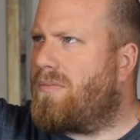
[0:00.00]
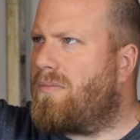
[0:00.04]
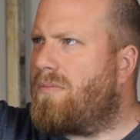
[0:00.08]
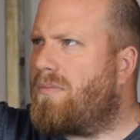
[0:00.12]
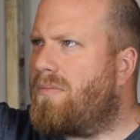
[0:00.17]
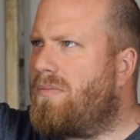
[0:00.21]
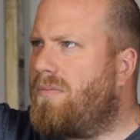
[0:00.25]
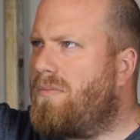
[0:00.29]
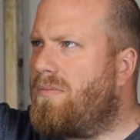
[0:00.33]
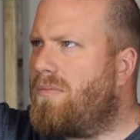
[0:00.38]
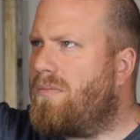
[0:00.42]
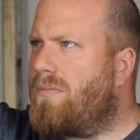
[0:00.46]

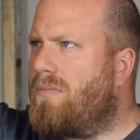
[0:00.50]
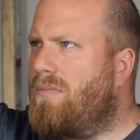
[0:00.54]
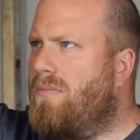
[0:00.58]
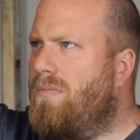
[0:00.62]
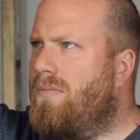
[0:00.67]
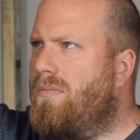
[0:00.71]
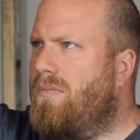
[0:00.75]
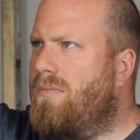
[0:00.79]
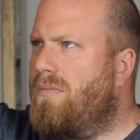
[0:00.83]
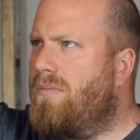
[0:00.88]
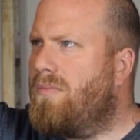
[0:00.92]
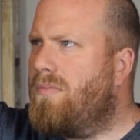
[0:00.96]

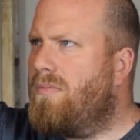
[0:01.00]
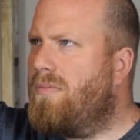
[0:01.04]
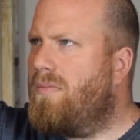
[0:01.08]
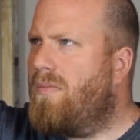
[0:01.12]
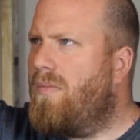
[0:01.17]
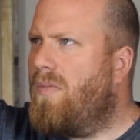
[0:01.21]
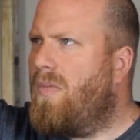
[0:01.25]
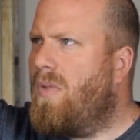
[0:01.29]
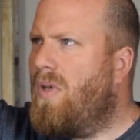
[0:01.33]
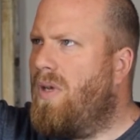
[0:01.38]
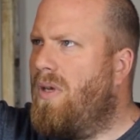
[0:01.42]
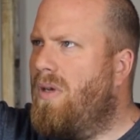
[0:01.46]

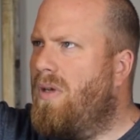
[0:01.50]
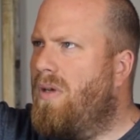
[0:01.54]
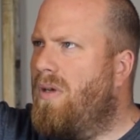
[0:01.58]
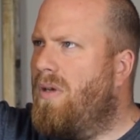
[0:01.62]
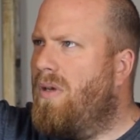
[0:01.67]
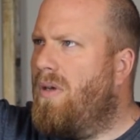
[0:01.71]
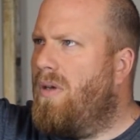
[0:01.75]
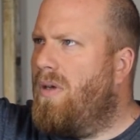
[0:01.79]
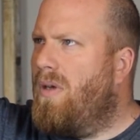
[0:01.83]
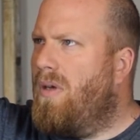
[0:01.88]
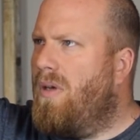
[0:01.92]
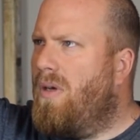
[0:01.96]

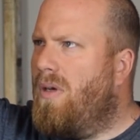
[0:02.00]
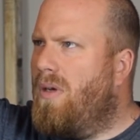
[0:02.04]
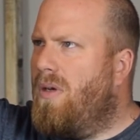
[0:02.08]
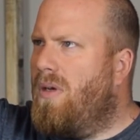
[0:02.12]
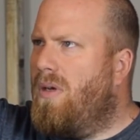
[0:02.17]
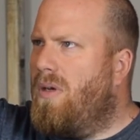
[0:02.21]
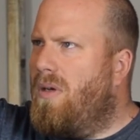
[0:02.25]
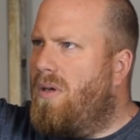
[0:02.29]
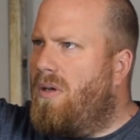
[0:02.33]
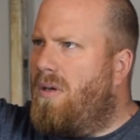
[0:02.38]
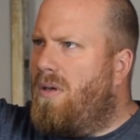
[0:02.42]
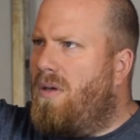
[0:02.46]

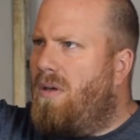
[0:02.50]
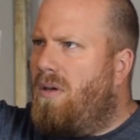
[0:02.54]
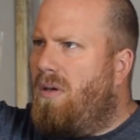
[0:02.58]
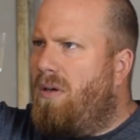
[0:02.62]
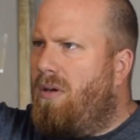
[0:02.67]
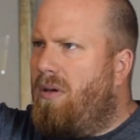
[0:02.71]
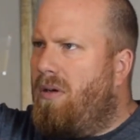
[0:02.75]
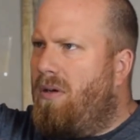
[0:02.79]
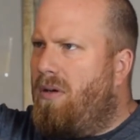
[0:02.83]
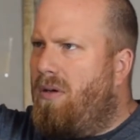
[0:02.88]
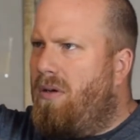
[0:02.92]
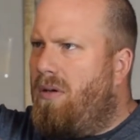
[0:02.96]

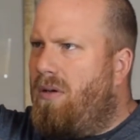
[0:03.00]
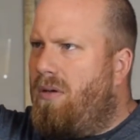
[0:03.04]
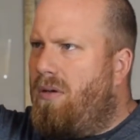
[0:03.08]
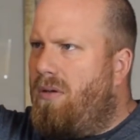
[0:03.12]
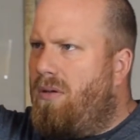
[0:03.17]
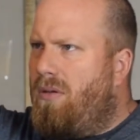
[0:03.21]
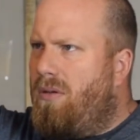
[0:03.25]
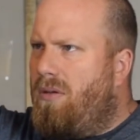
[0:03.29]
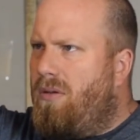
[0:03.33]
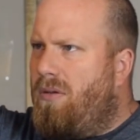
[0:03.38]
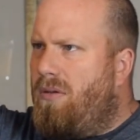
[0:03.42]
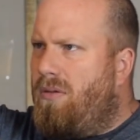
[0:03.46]
(silence)